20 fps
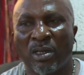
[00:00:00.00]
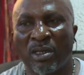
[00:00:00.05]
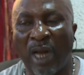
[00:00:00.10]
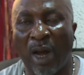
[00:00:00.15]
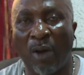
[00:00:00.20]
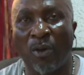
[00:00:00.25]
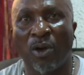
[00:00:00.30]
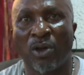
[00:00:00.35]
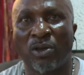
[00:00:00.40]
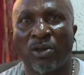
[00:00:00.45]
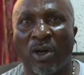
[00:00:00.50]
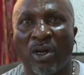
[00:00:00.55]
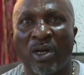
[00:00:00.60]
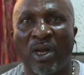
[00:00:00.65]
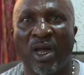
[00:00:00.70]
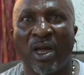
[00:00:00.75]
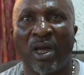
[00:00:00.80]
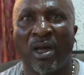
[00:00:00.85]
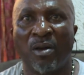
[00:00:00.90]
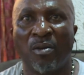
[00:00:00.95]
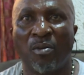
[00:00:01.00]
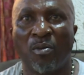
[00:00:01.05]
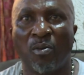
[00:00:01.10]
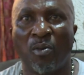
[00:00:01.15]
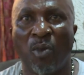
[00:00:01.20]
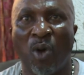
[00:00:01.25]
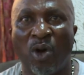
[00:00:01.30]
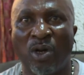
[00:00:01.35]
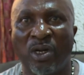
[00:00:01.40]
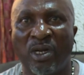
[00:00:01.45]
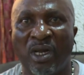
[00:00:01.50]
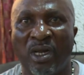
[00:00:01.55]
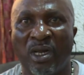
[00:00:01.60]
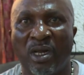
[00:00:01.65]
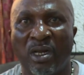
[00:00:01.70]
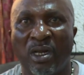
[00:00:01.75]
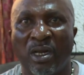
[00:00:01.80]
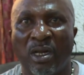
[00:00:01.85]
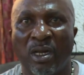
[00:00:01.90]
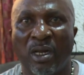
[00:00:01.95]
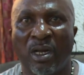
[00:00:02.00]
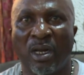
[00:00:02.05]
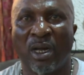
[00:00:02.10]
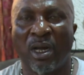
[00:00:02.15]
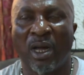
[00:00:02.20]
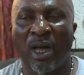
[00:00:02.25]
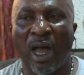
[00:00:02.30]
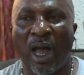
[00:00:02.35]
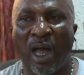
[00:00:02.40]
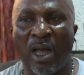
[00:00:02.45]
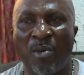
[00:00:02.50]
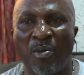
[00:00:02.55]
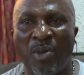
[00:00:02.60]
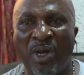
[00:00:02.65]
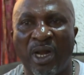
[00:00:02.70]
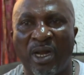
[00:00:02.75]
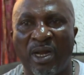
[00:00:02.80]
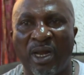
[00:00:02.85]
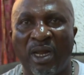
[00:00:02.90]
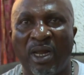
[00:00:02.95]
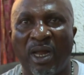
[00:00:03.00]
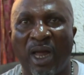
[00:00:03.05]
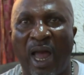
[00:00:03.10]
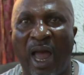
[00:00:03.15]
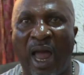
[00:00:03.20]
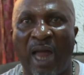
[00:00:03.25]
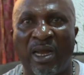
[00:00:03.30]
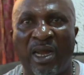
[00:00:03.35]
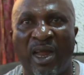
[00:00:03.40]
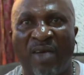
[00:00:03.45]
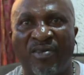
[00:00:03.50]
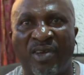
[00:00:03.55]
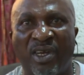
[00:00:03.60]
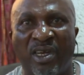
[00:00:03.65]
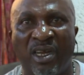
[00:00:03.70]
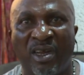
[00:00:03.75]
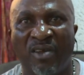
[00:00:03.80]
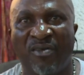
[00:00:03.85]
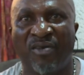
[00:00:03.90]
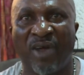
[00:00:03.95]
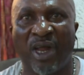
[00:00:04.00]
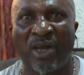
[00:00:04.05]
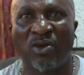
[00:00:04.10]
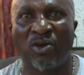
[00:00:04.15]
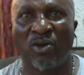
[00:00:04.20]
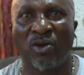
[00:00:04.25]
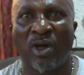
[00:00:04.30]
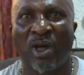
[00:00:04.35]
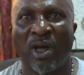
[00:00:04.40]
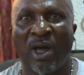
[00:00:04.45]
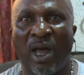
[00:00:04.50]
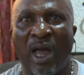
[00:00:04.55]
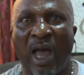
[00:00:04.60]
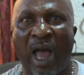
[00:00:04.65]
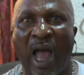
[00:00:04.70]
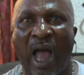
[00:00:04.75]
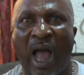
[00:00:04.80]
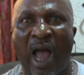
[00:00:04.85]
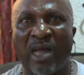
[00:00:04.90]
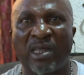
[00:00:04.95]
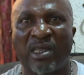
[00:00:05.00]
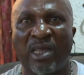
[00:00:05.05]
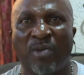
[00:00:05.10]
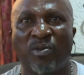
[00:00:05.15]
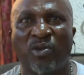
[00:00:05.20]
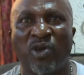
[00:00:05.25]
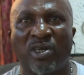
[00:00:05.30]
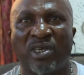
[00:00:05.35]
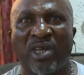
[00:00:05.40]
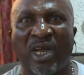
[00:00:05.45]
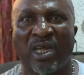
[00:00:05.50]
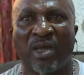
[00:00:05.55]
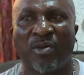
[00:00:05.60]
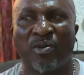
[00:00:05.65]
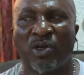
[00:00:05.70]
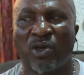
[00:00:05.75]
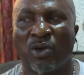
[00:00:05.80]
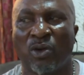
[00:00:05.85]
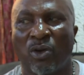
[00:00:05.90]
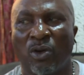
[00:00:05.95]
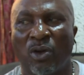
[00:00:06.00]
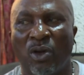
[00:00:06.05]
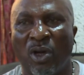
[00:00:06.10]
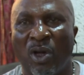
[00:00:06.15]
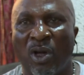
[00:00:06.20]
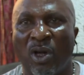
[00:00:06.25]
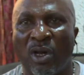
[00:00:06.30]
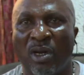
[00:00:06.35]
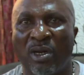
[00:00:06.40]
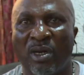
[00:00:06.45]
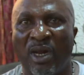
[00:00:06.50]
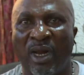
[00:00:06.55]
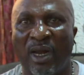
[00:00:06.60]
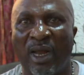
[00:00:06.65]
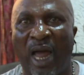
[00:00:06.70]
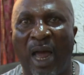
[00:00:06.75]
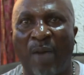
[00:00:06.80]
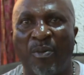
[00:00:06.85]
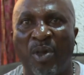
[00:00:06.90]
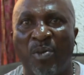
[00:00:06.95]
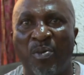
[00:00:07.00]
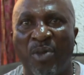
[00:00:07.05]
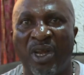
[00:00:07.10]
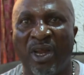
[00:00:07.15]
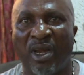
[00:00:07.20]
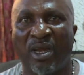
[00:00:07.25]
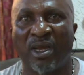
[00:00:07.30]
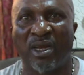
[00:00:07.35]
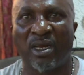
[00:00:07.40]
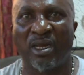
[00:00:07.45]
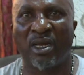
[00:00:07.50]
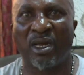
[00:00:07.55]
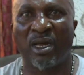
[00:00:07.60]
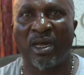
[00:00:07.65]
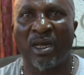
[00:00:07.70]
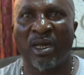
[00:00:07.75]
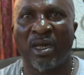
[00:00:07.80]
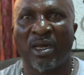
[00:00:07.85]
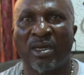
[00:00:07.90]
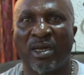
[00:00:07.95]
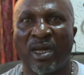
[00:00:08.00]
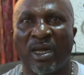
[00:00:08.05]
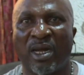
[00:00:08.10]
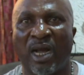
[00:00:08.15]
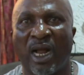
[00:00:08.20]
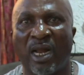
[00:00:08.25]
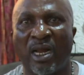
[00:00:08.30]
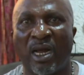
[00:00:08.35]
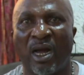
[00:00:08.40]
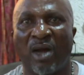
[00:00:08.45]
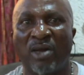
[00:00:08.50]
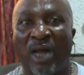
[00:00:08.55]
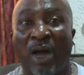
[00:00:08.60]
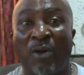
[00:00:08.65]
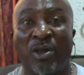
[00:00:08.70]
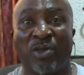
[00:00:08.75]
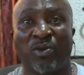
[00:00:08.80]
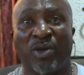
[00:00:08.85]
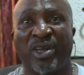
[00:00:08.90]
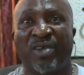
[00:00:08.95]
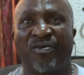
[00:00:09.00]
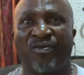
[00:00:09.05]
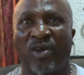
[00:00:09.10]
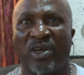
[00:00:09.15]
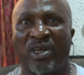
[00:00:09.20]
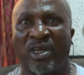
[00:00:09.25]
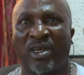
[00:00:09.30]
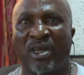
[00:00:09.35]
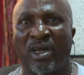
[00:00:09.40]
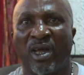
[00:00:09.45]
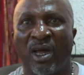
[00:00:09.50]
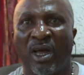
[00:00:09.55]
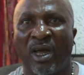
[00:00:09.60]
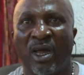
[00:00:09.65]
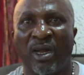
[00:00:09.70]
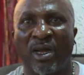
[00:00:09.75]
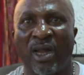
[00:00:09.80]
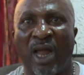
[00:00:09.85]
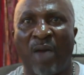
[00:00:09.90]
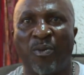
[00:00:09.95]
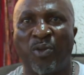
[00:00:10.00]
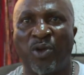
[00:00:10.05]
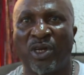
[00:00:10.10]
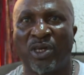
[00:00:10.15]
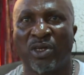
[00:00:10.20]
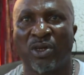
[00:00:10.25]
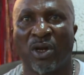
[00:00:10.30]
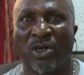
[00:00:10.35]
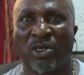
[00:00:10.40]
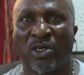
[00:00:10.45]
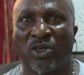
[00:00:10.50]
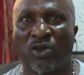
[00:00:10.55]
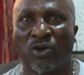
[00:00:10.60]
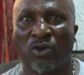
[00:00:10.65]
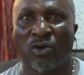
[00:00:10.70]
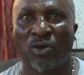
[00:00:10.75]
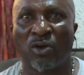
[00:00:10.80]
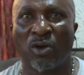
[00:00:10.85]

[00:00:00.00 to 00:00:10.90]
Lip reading: That was on a Monday. Immediately I left the venue I asked them to take him to the lab immediately. They carried out. I was waiting for the lab results to